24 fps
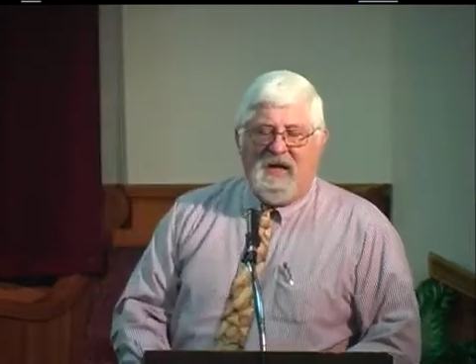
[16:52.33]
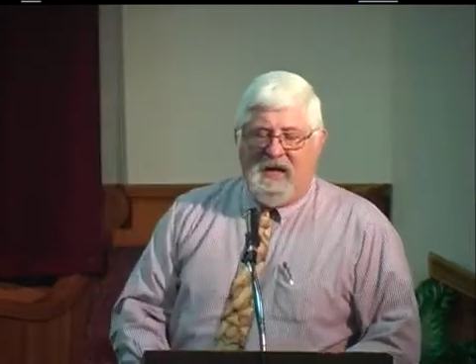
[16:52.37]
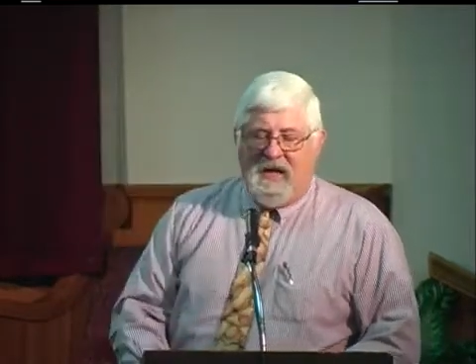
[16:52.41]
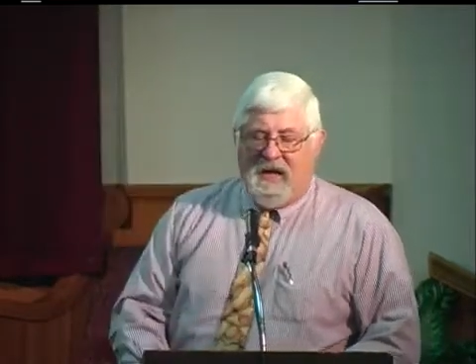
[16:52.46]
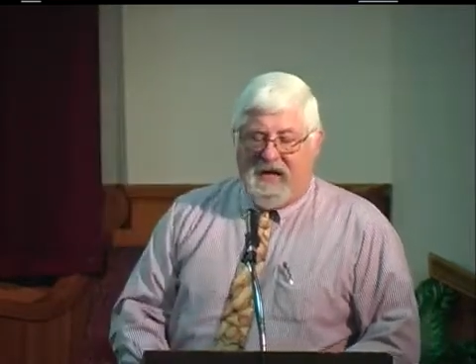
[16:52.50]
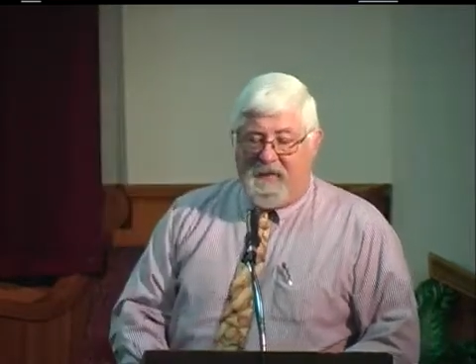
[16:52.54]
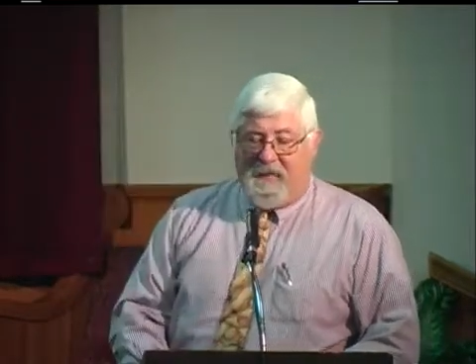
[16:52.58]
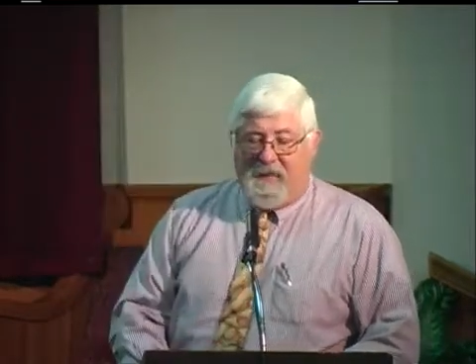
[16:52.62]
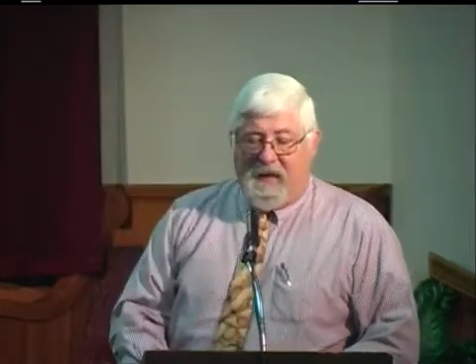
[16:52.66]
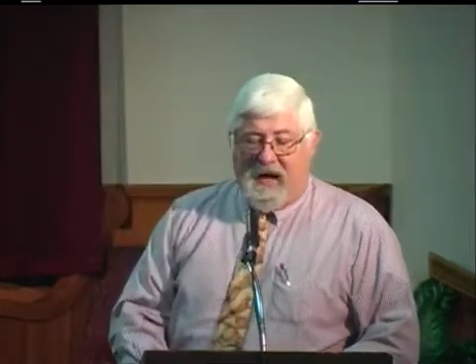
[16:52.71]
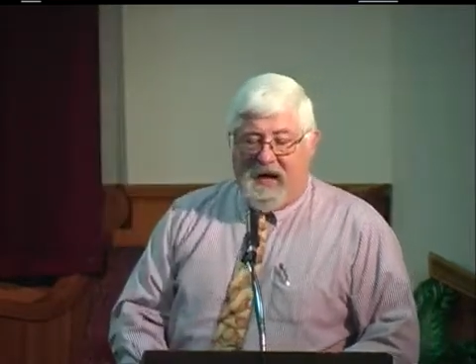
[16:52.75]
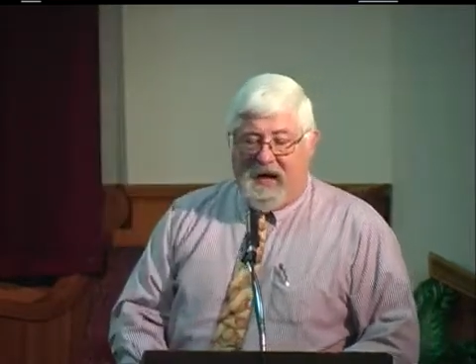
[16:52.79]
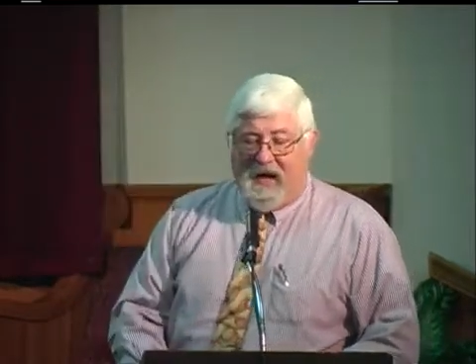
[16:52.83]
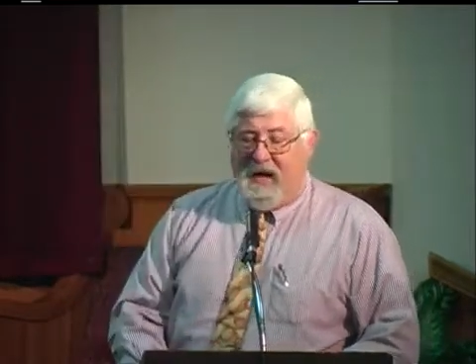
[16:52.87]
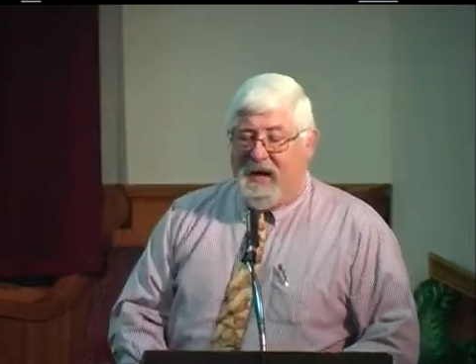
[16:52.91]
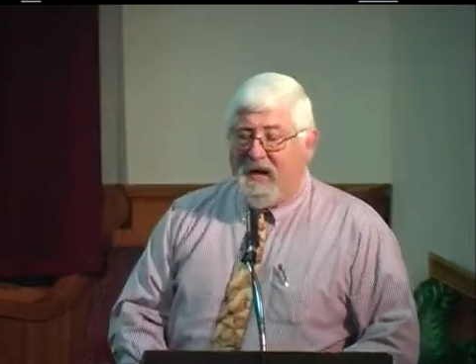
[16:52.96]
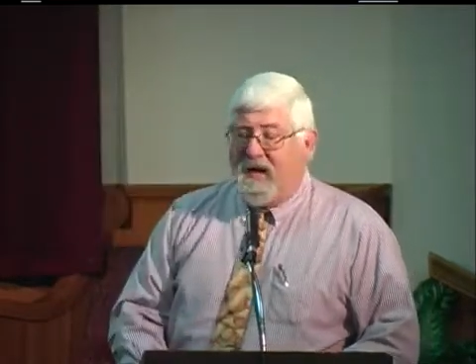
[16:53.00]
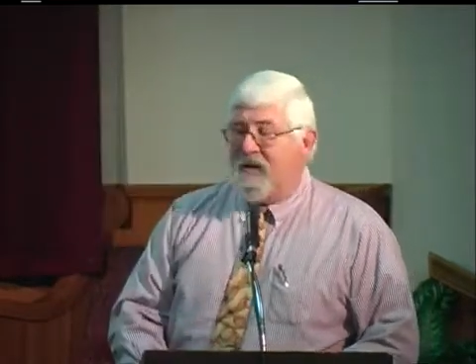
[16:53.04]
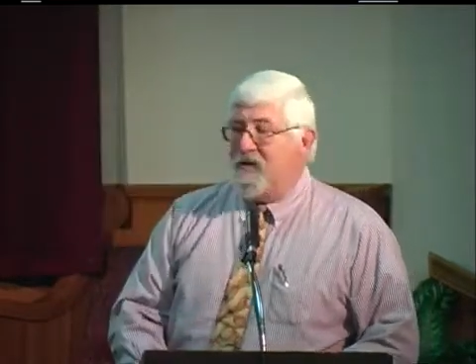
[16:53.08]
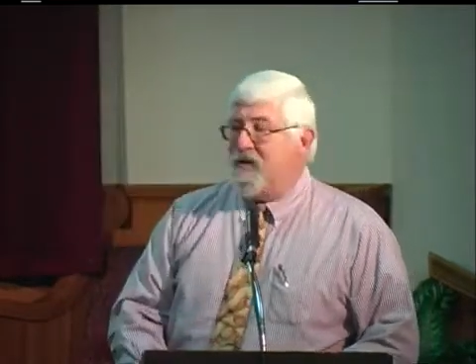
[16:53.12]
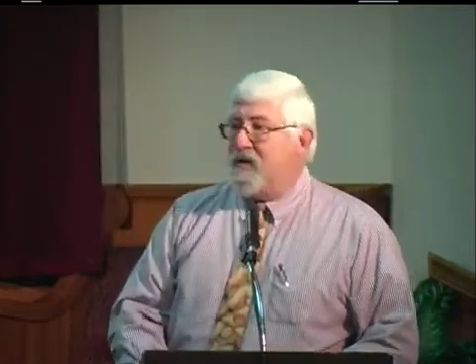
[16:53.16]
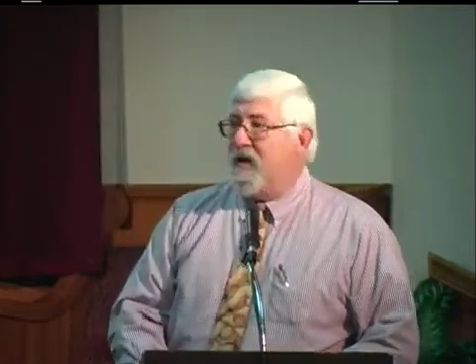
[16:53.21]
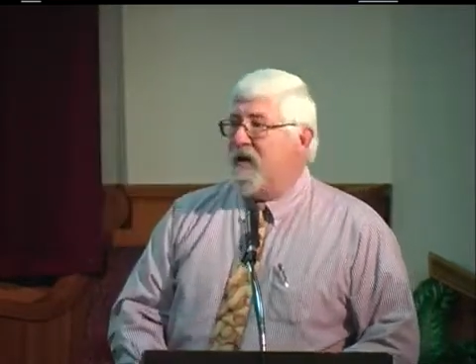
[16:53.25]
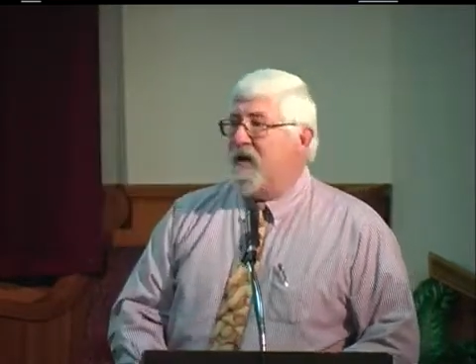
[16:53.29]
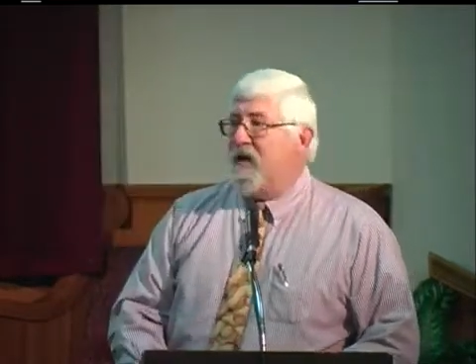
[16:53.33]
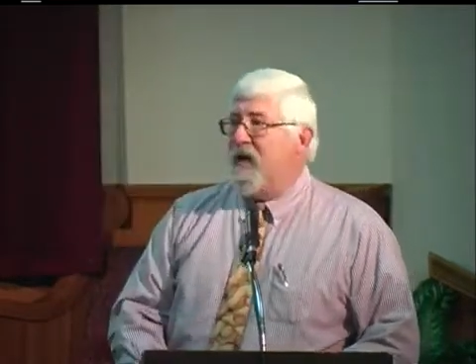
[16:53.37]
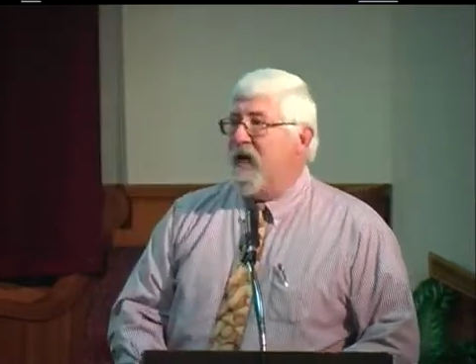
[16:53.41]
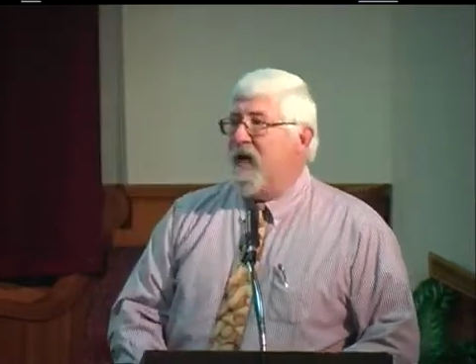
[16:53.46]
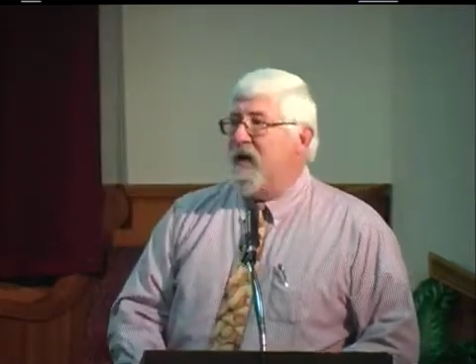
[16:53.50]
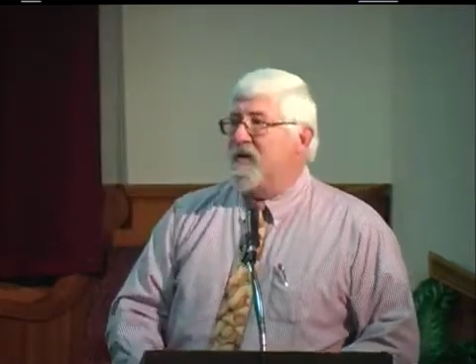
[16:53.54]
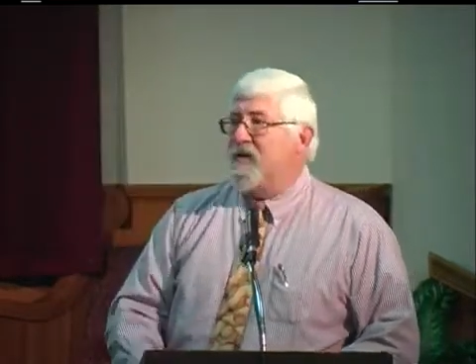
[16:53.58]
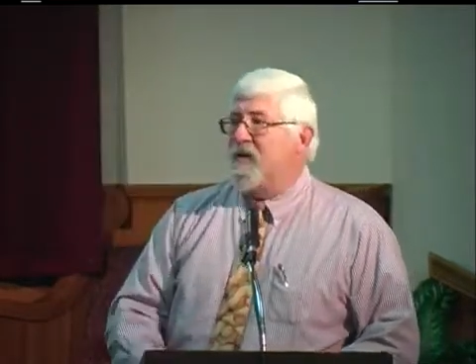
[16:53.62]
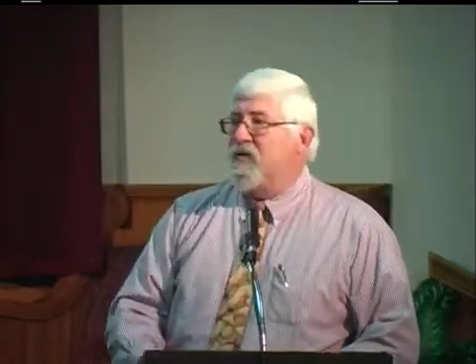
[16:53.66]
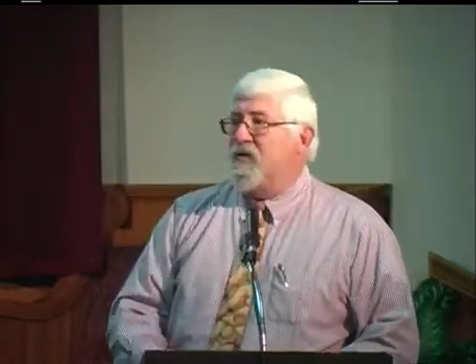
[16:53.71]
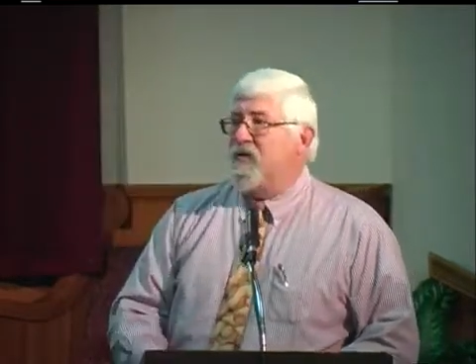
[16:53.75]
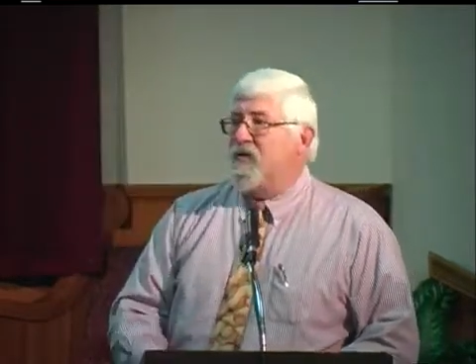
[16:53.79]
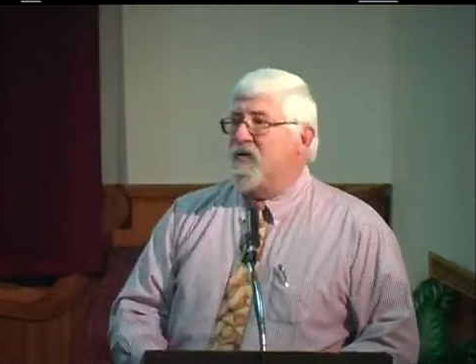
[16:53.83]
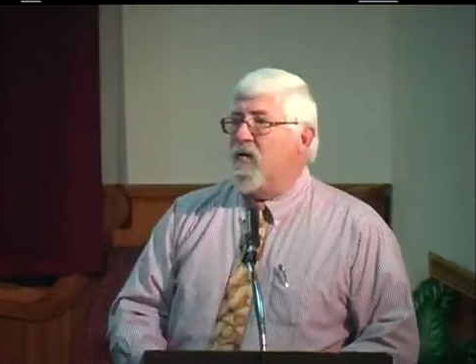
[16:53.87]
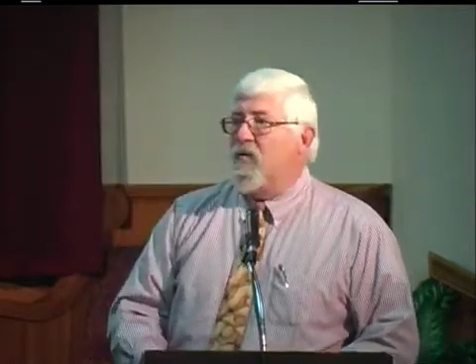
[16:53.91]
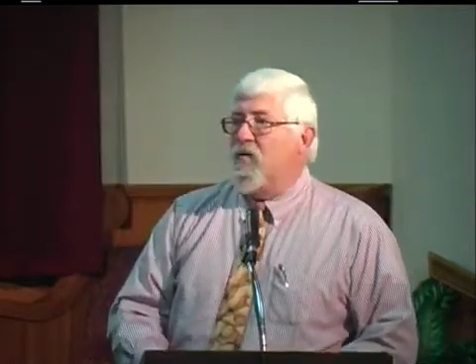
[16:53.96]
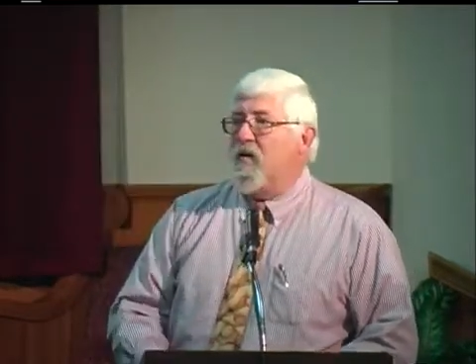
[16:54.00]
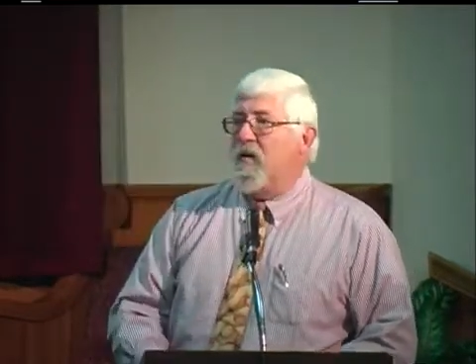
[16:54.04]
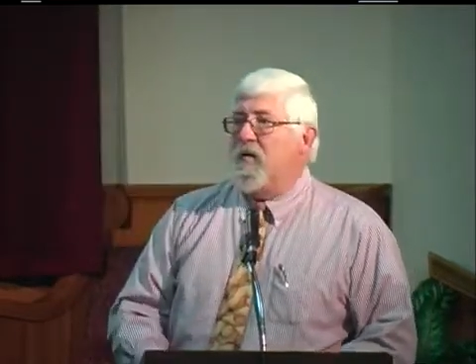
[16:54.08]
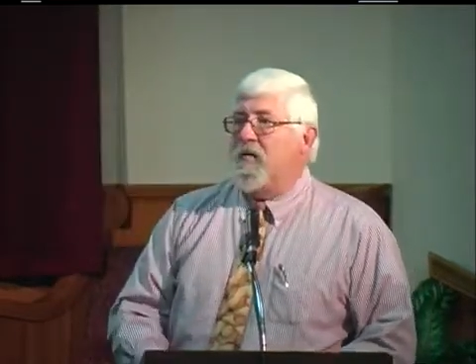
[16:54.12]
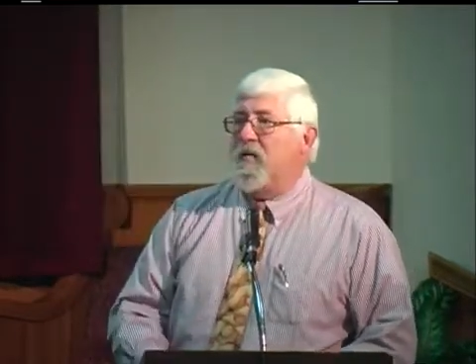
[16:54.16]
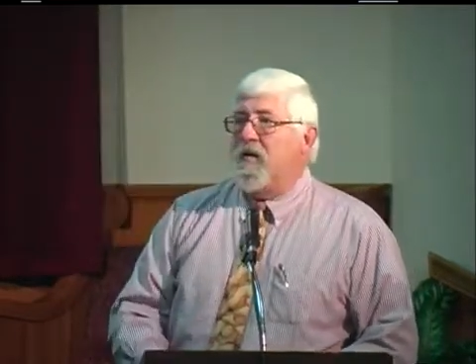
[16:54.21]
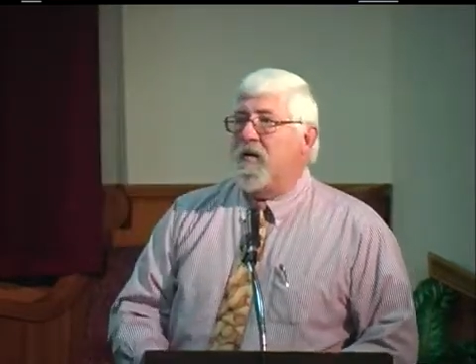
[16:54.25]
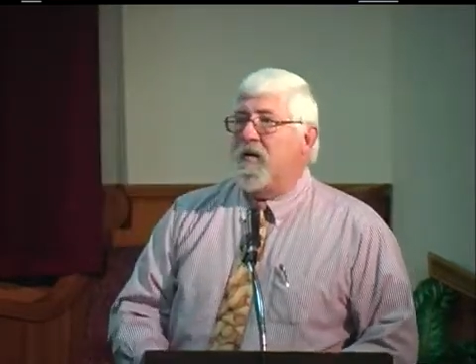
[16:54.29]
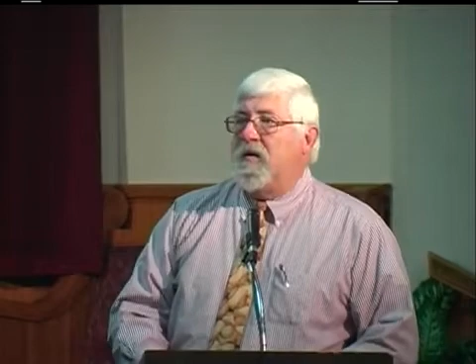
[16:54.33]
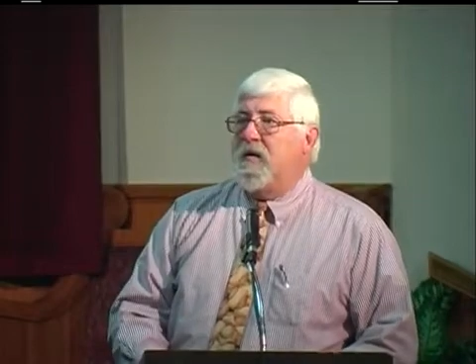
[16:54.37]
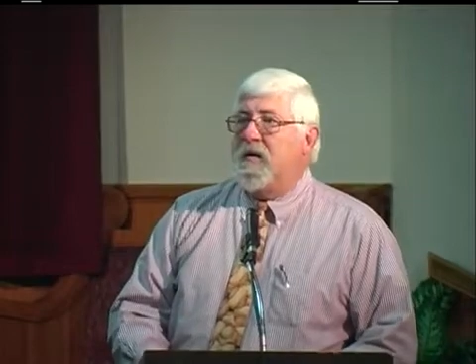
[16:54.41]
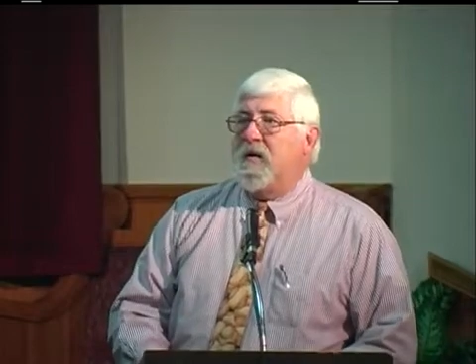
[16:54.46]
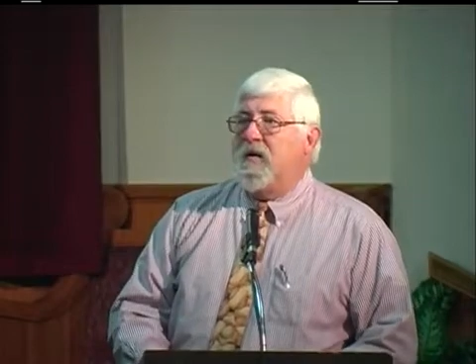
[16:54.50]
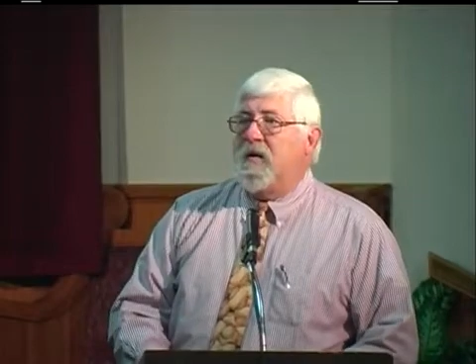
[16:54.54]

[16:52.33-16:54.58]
In biology class, it was horrible.